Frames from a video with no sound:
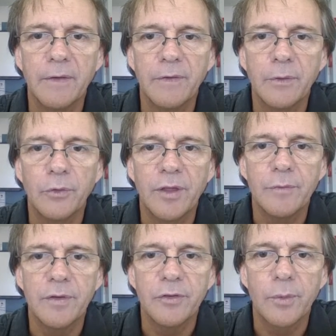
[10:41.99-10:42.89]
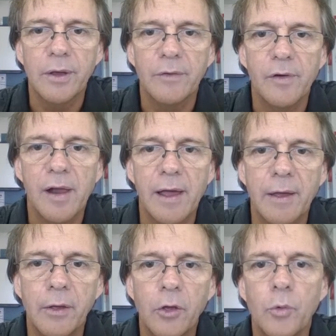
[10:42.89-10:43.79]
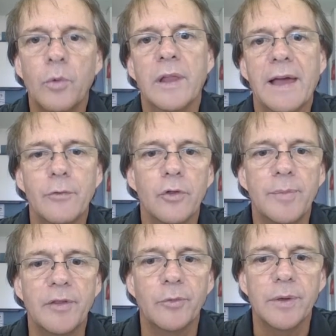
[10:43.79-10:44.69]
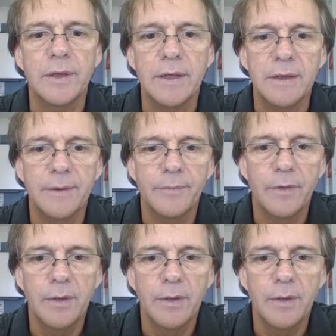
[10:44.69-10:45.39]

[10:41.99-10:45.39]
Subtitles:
F equals mv squared over r, we'll have all the bits we need.